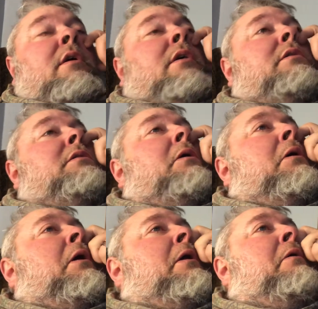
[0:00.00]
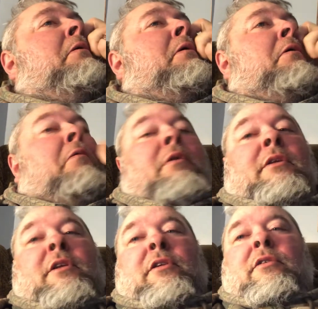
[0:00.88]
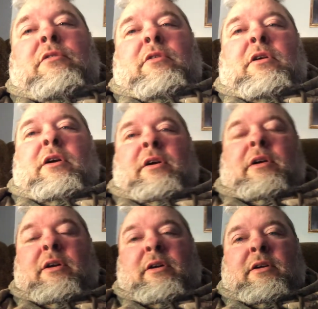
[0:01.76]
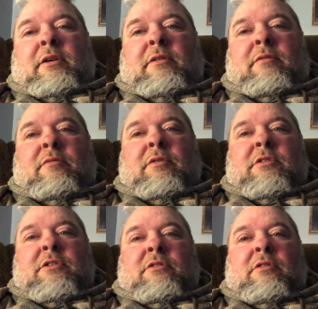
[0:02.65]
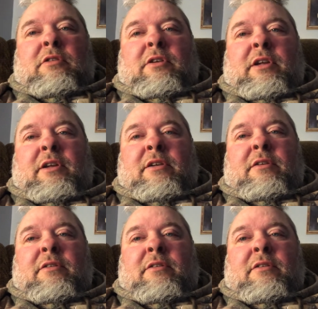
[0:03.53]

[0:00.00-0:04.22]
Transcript: So I don't know what to do. We're still looking.